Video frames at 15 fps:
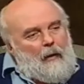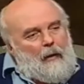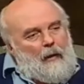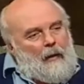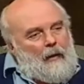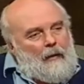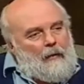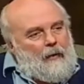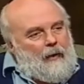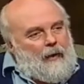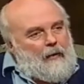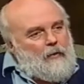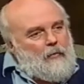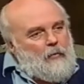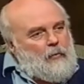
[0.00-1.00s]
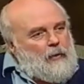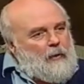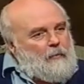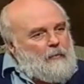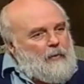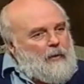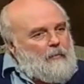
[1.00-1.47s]
and that's where
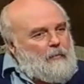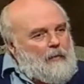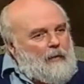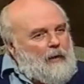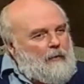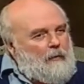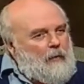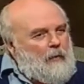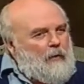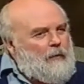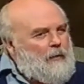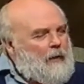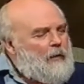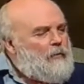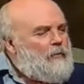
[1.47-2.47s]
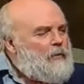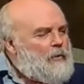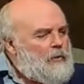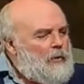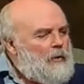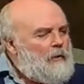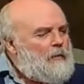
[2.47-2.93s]
people have a lot of
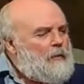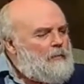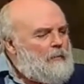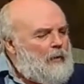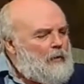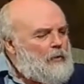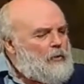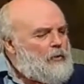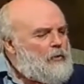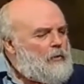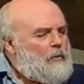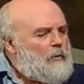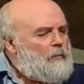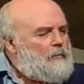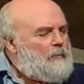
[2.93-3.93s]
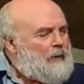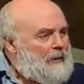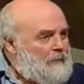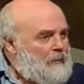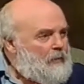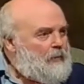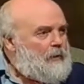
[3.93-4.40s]
unresolved emotional
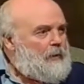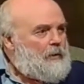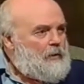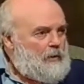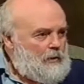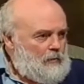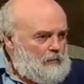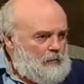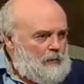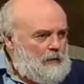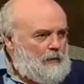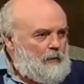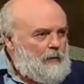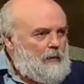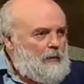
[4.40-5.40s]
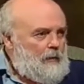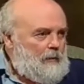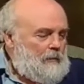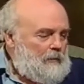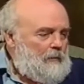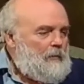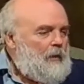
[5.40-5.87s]
memories with the
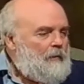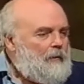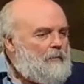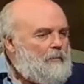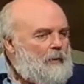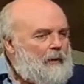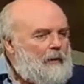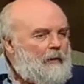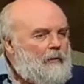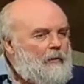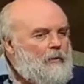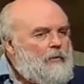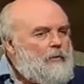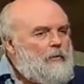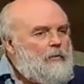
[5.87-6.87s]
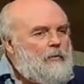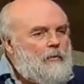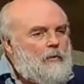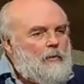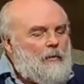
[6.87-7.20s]
often parents and